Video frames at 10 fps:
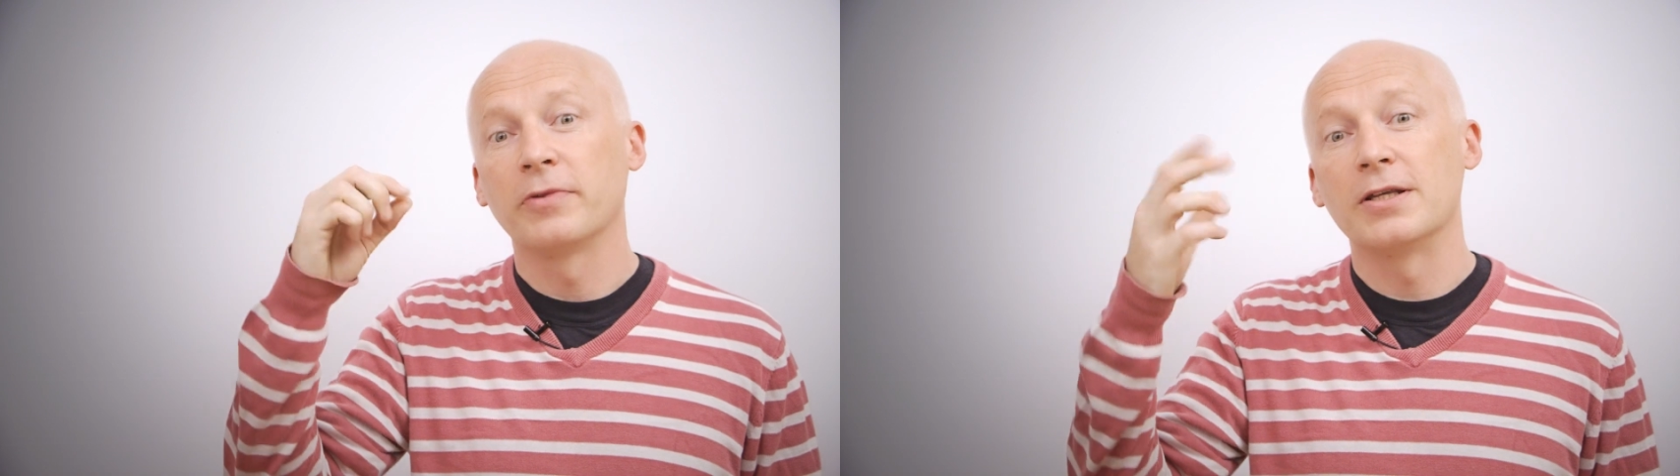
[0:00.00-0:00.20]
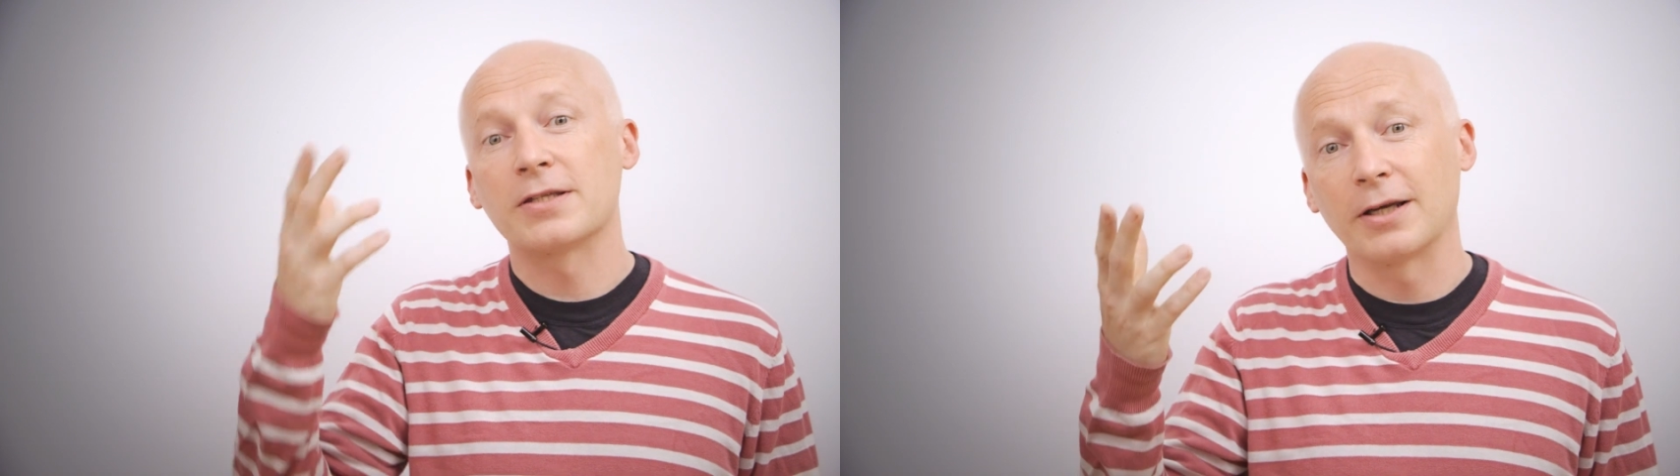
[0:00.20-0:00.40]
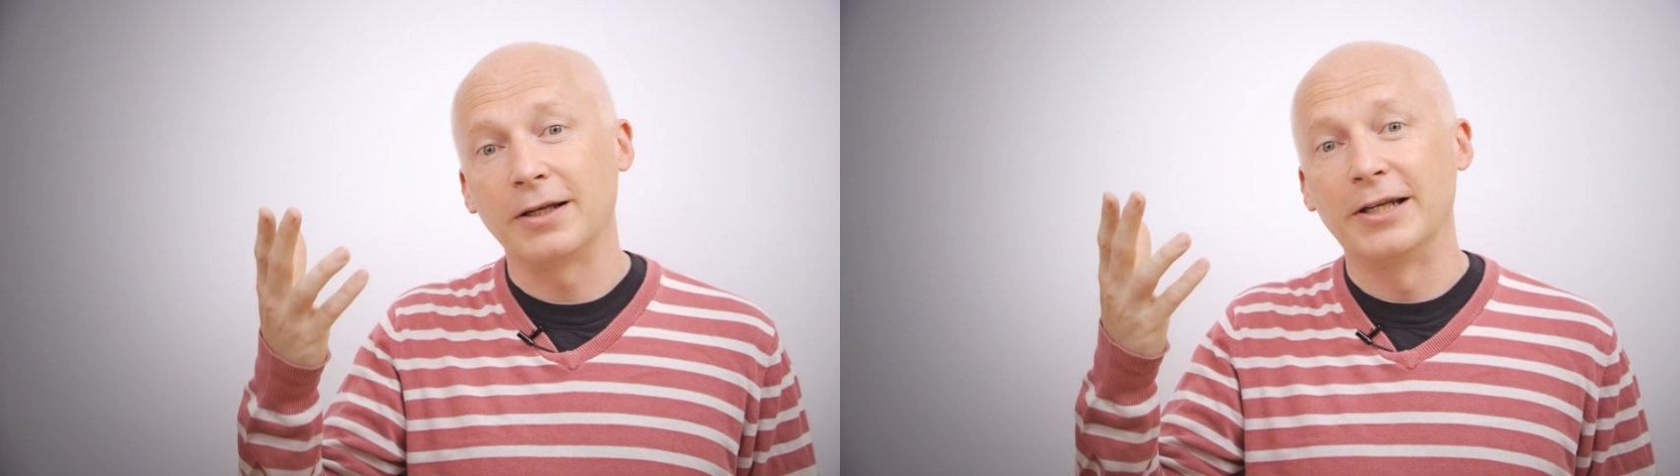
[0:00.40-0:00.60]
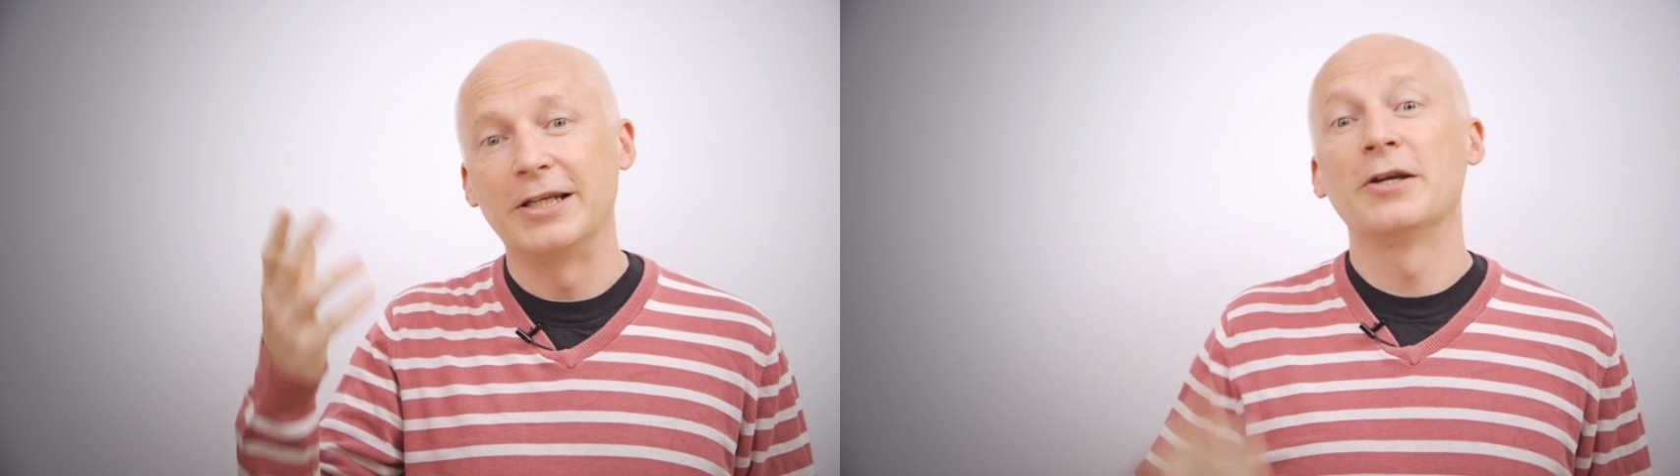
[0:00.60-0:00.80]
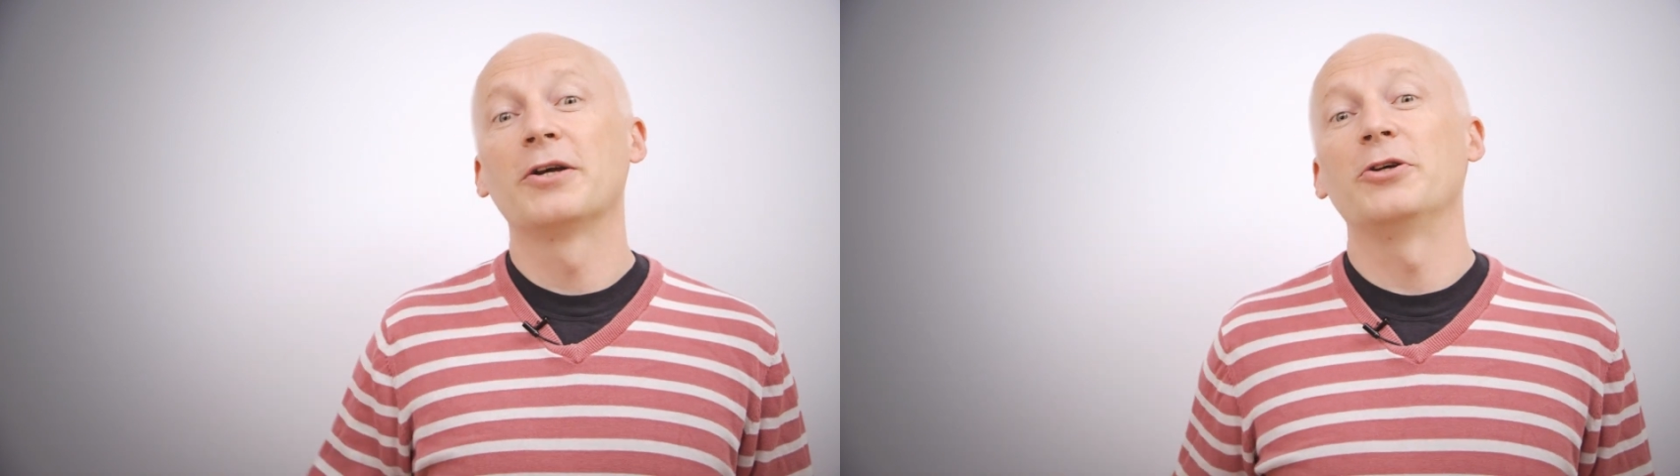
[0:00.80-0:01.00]
and then
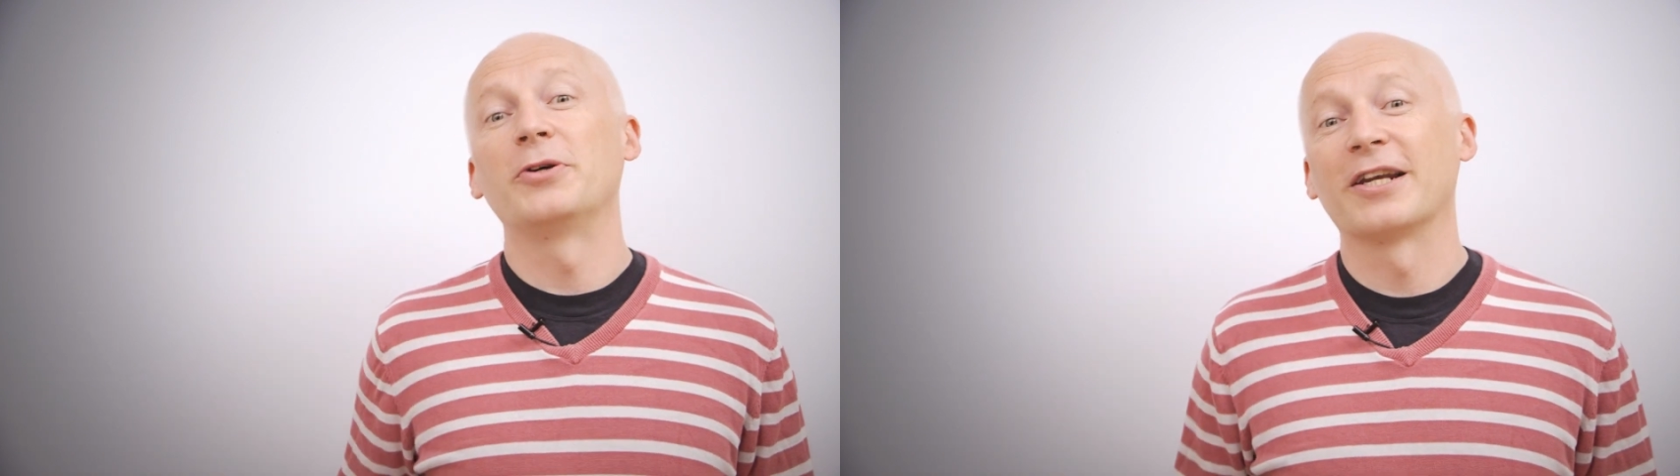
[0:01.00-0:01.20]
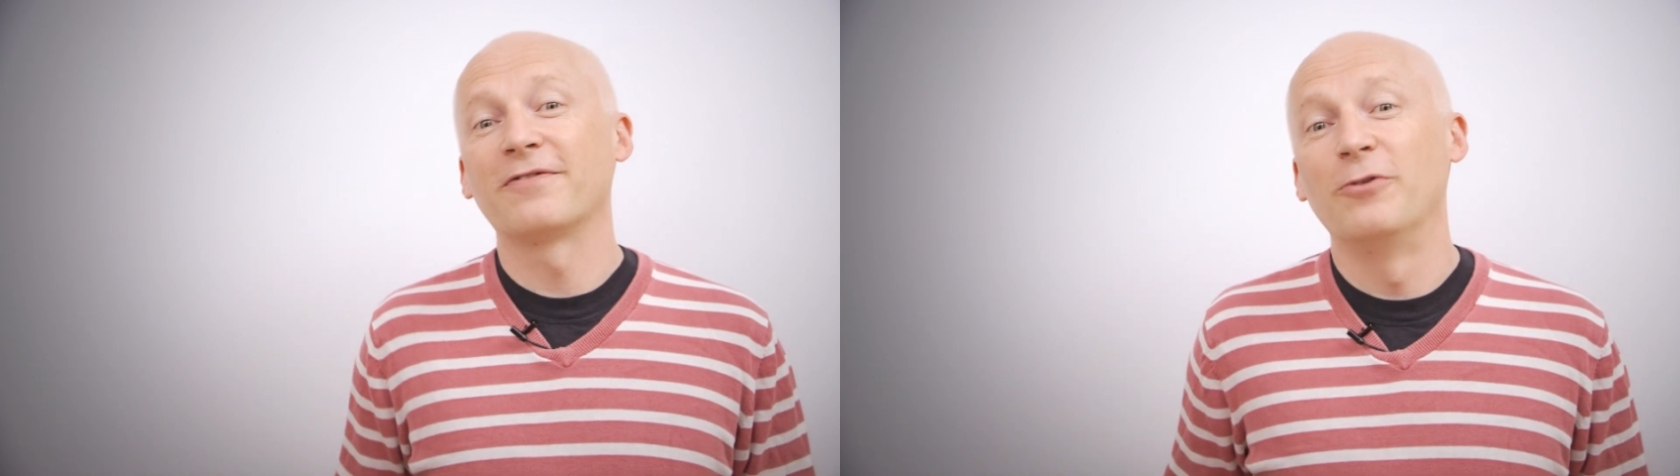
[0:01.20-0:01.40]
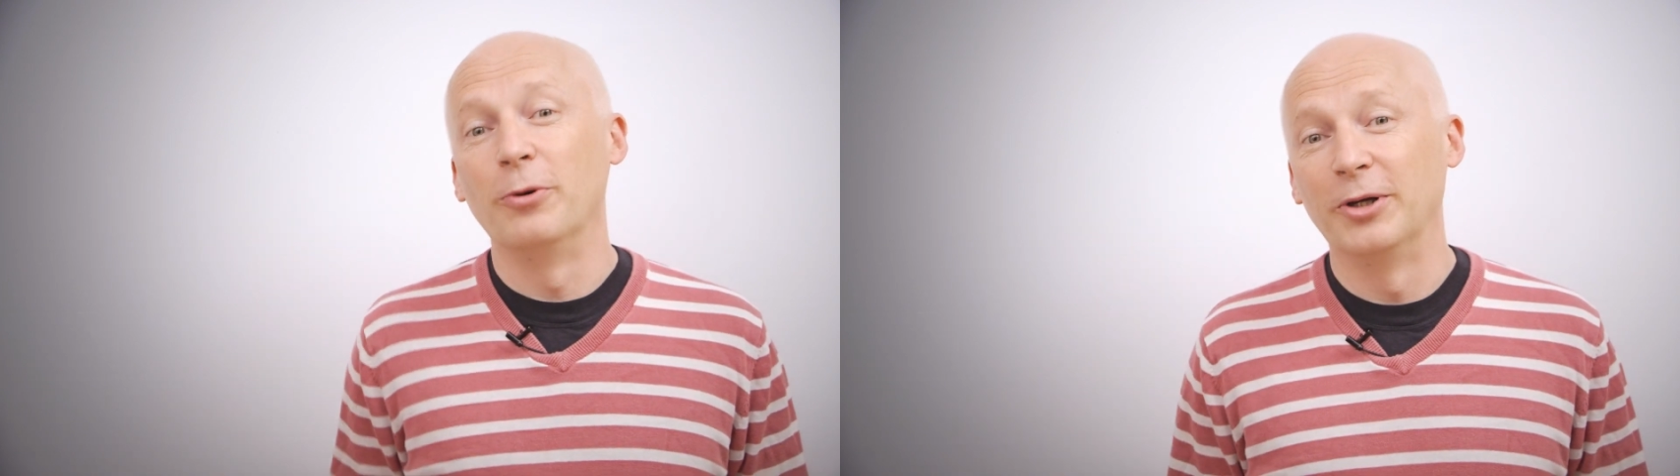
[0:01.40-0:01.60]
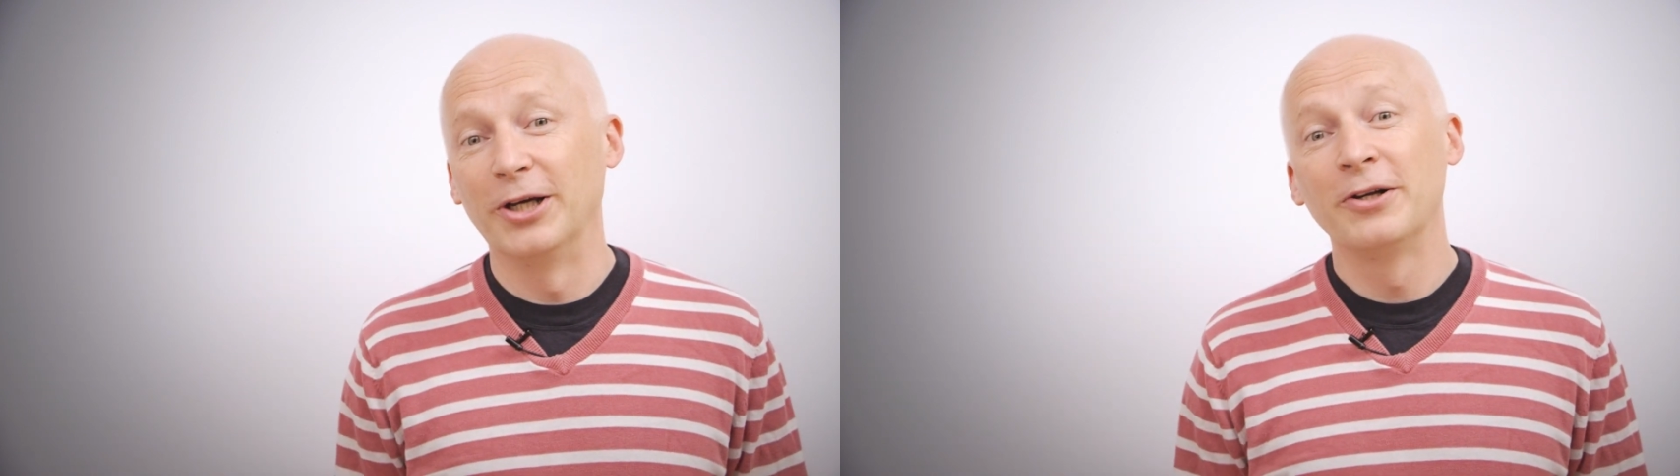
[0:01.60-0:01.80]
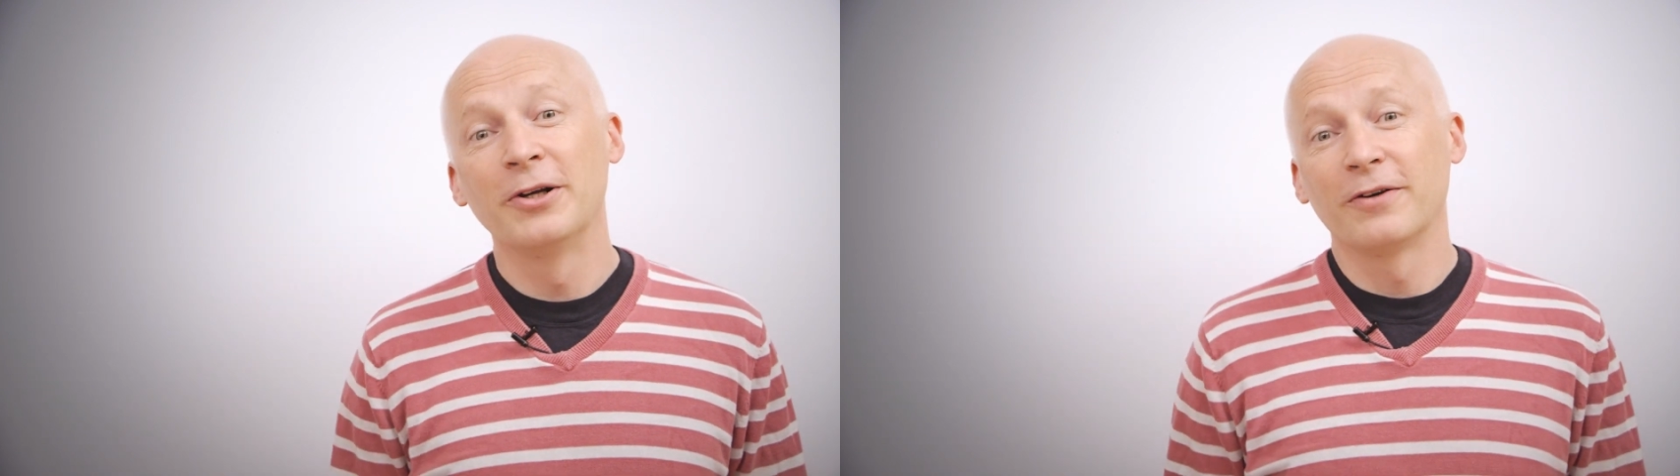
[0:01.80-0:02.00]
suddenly you get a
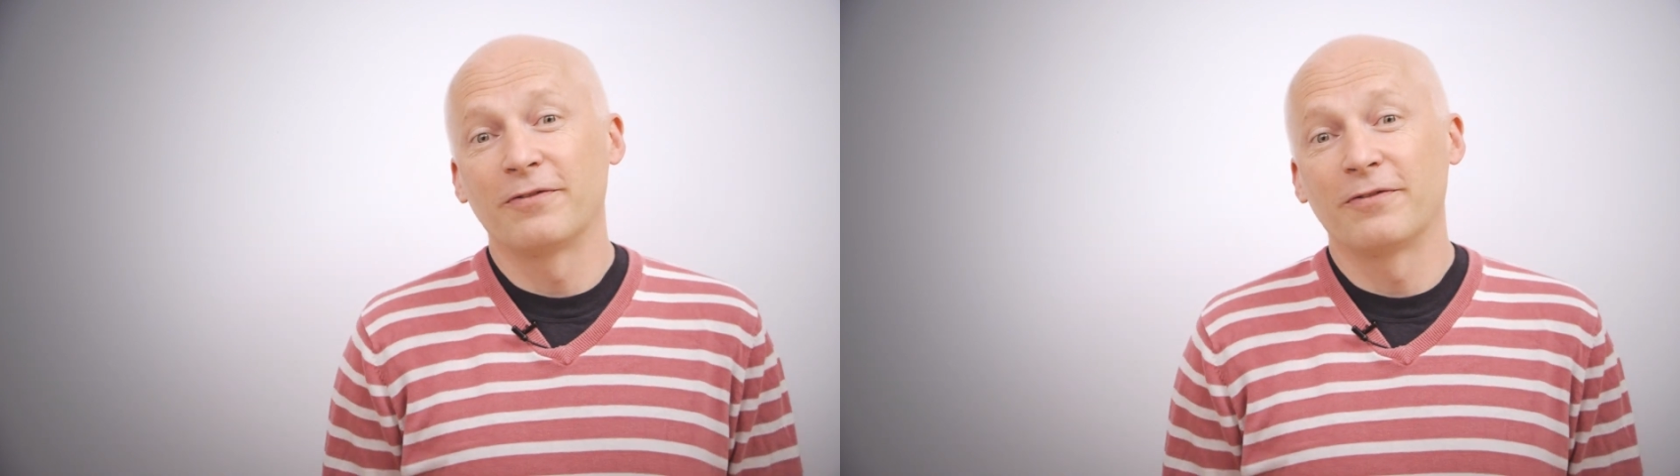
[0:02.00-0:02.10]
formula